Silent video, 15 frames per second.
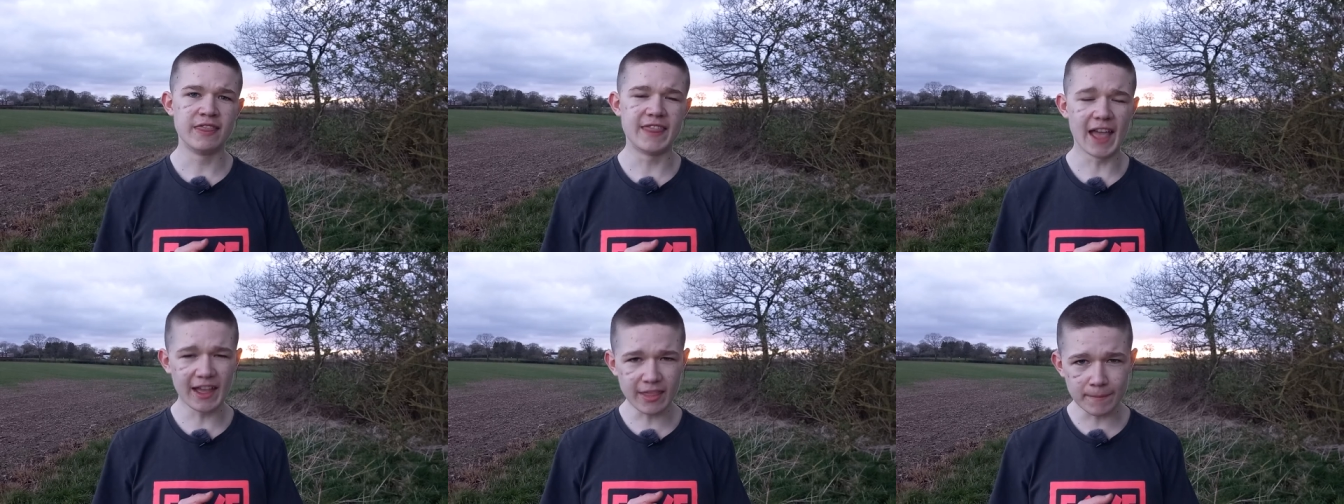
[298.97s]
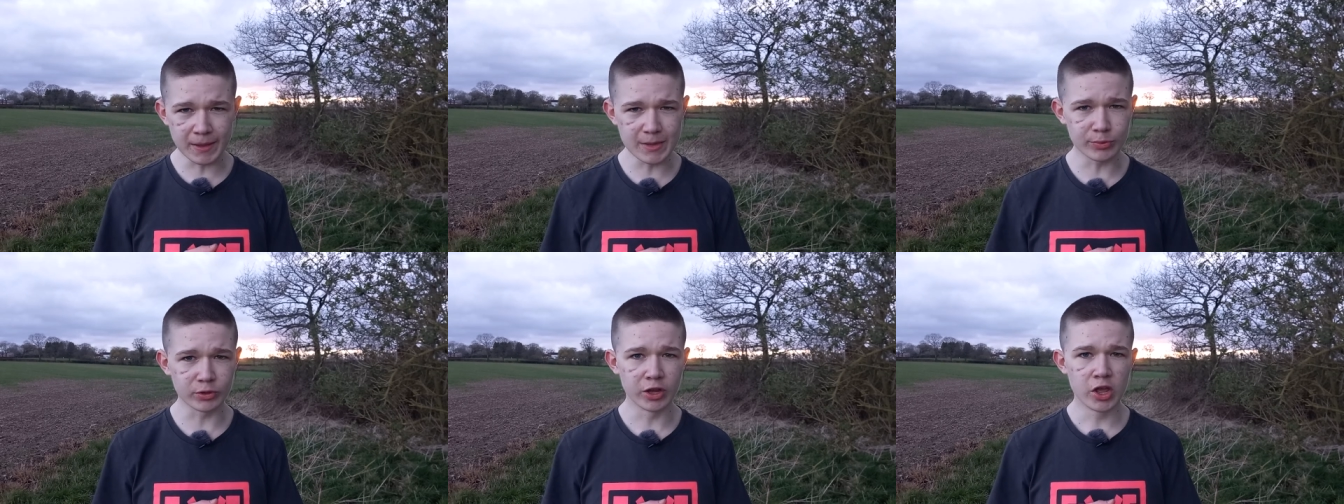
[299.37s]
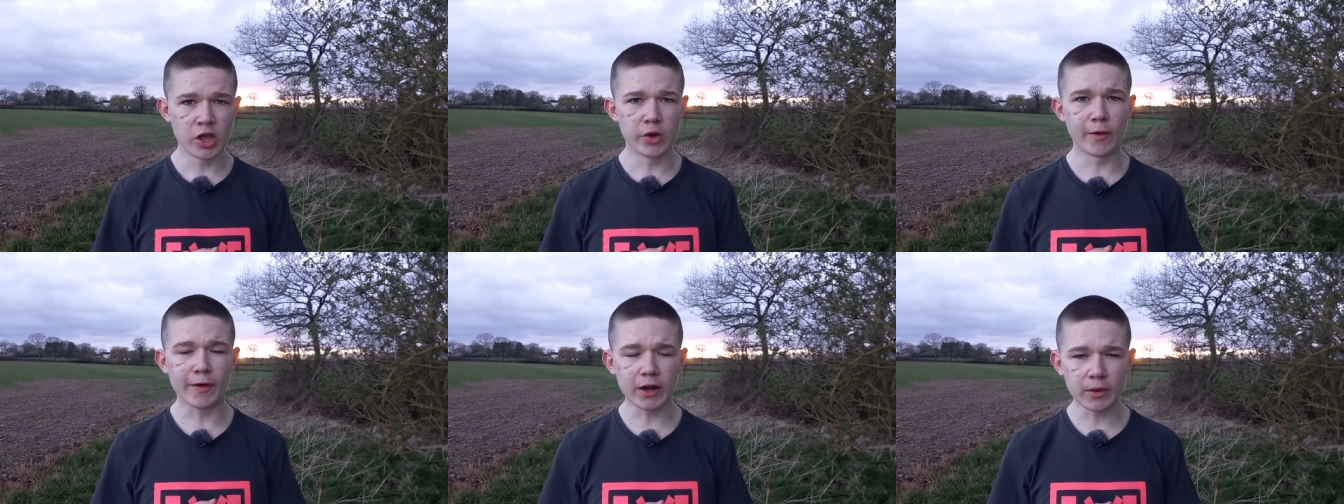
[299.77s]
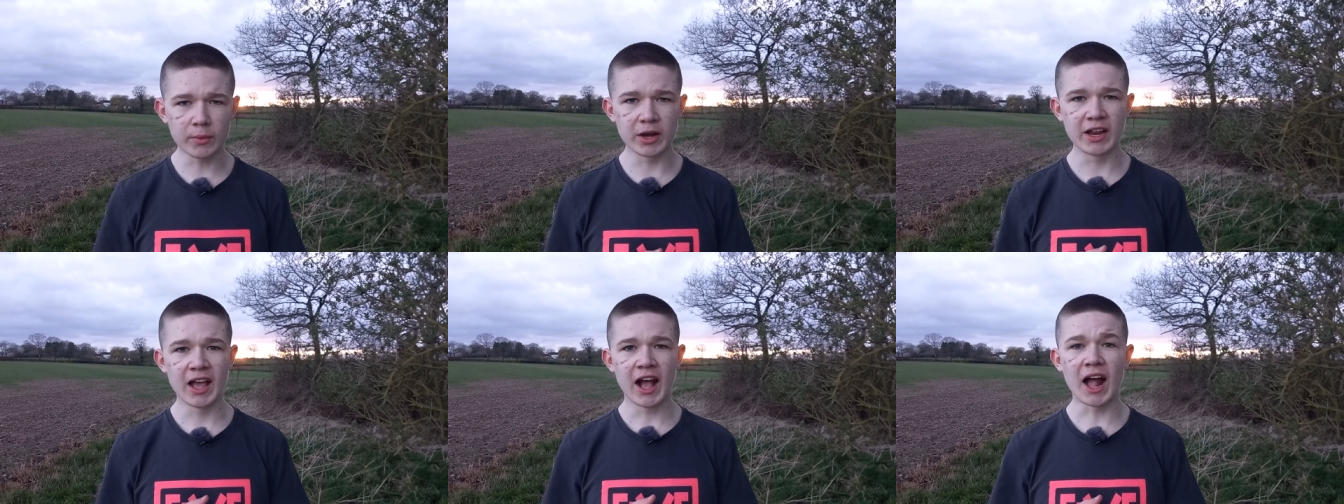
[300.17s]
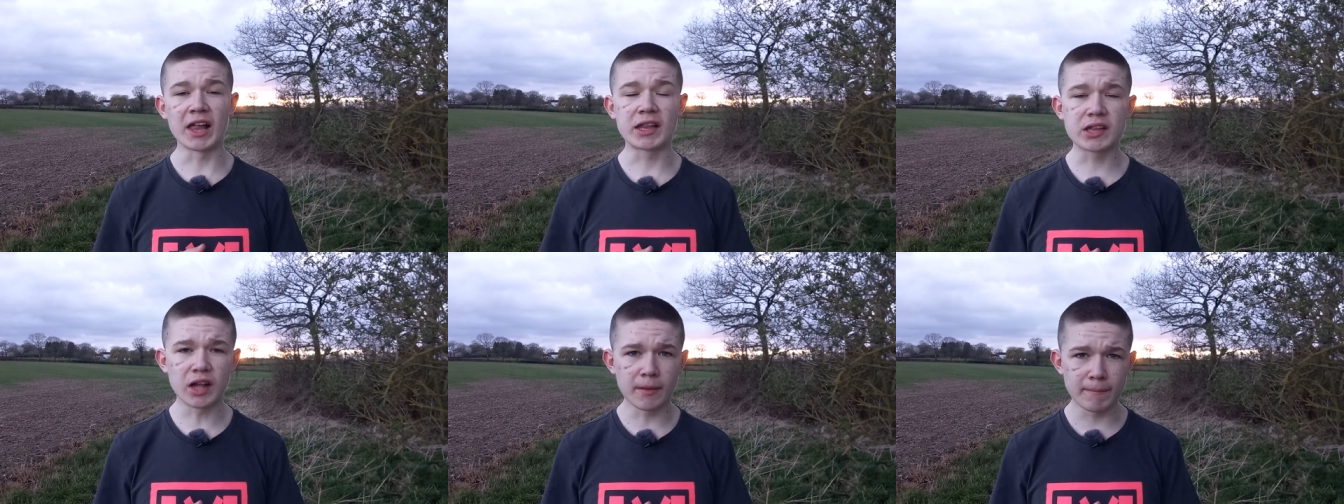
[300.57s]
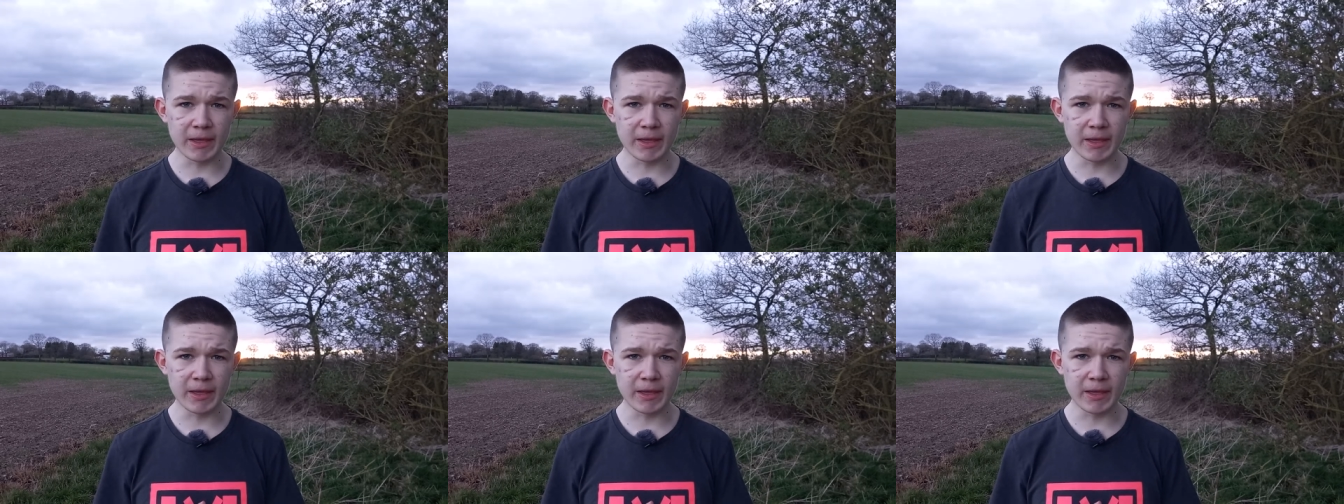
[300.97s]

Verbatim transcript: they are the people who are going to win and start